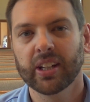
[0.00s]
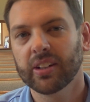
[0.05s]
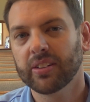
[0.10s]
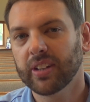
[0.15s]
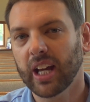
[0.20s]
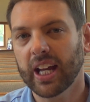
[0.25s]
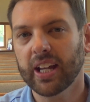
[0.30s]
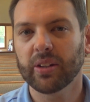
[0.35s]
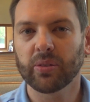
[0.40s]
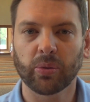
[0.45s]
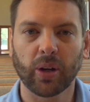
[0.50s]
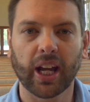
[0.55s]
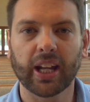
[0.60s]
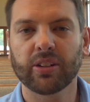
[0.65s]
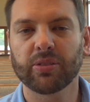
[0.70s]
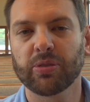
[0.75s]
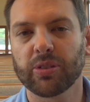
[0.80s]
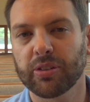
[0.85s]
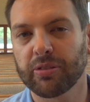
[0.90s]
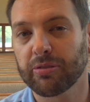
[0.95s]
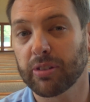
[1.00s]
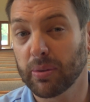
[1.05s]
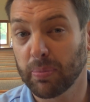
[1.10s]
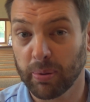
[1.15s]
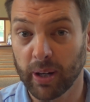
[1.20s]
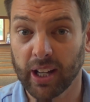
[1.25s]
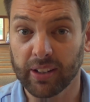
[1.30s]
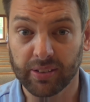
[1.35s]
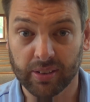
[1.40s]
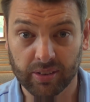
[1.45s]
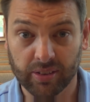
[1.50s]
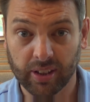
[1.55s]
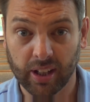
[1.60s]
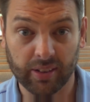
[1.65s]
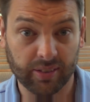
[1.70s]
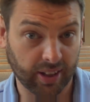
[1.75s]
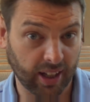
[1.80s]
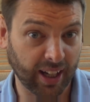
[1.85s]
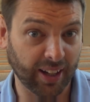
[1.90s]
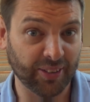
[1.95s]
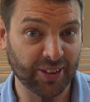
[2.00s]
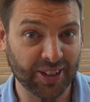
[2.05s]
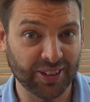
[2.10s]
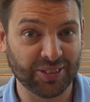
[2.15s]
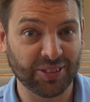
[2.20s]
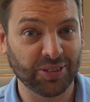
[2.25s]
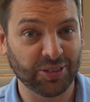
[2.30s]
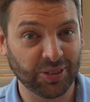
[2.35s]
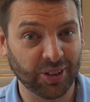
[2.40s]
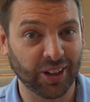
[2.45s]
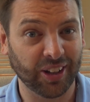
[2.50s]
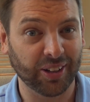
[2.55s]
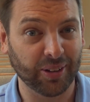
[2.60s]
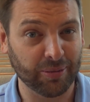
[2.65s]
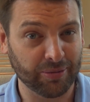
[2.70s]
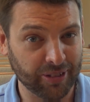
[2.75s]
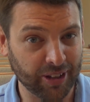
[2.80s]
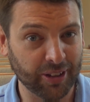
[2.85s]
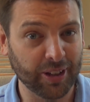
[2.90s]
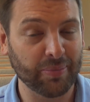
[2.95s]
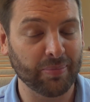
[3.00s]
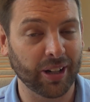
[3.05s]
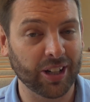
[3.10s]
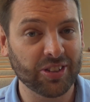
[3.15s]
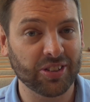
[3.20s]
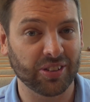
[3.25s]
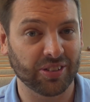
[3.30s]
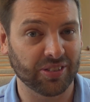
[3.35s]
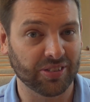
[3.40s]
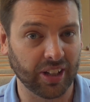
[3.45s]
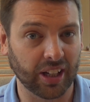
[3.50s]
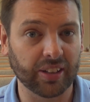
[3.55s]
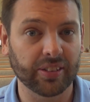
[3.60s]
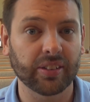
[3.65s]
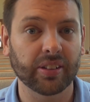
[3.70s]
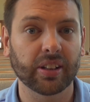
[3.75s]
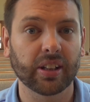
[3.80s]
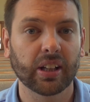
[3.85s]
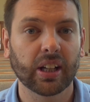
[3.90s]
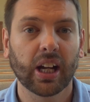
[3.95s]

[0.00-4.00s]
Zion writes for the Free Press and says how this is all very much a stunt,